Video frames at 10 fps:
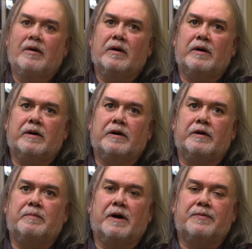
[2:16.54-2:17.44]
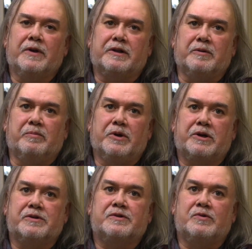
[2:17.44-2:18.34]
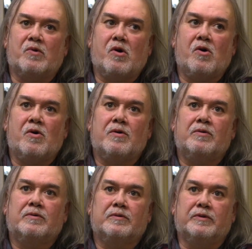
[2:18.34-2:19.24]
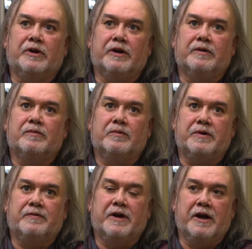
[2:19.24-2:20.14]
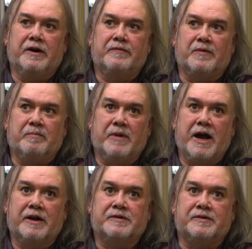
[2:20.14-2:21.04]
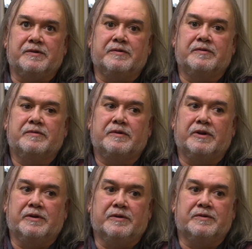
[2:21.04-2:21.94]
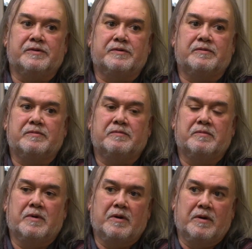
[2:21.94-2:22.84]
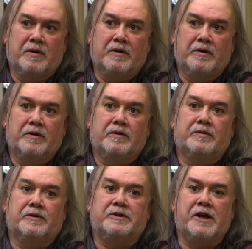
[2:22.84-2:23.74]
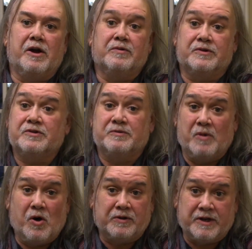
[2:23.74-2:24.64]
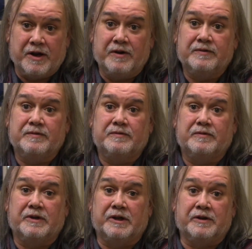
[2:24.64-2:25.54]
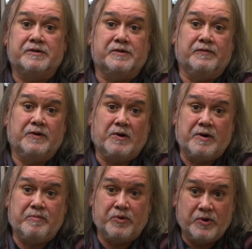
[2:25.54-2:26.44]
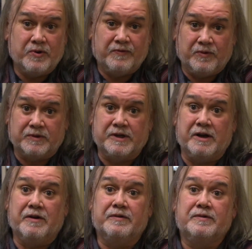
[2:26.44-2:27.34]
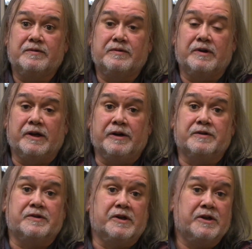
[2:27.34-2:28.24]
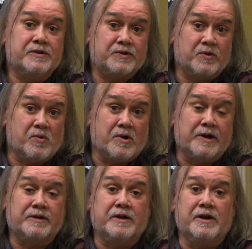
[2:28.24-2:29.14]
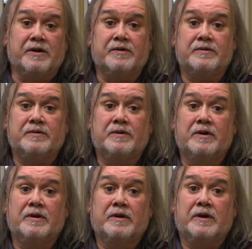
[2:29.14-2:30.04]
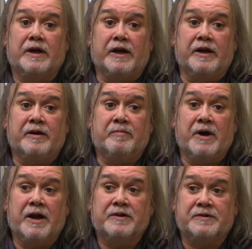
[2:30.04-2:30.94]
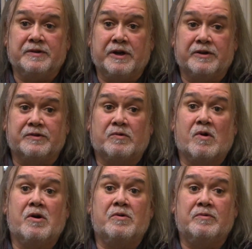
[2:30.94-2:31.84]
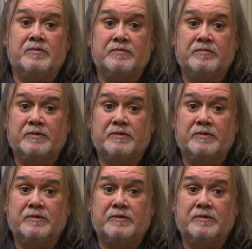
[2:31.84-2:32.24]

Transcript: I think the biggest draw that we've had from Madison is the town's a small town, and it's a very beautiful town, and it's a historic town, and Madison has grown